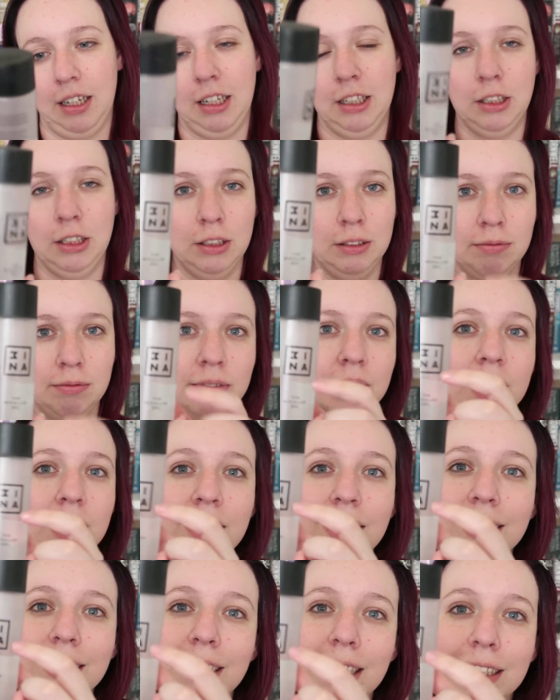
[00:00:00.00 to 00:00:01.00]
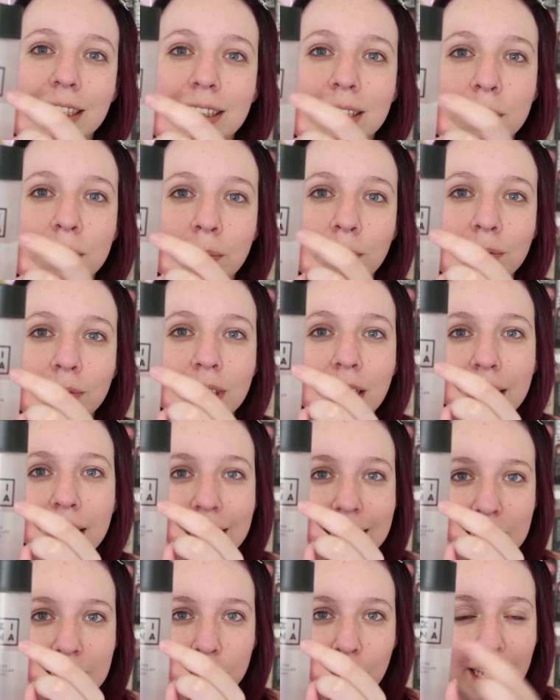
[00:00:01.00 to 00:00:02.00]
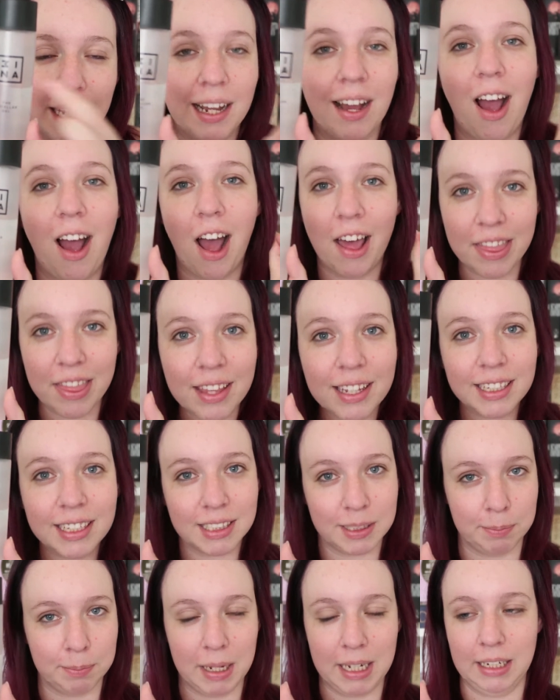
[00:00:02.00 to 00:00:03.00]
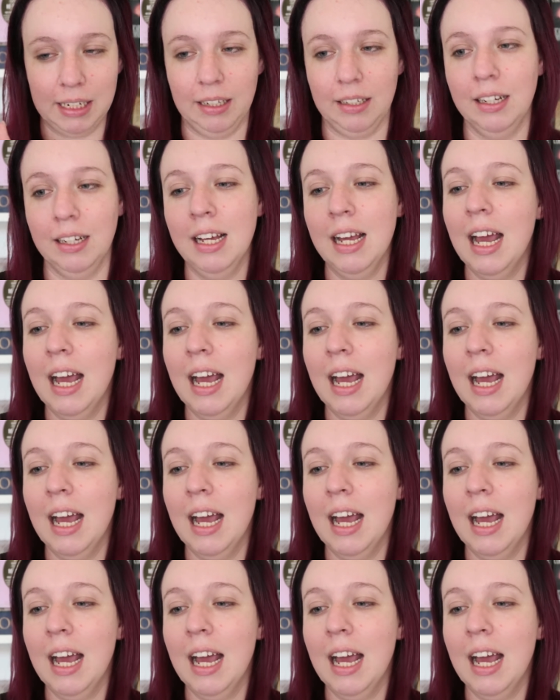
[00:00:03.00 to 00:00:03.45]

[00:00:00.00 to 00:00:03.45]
It's done this way. I think it's Mina.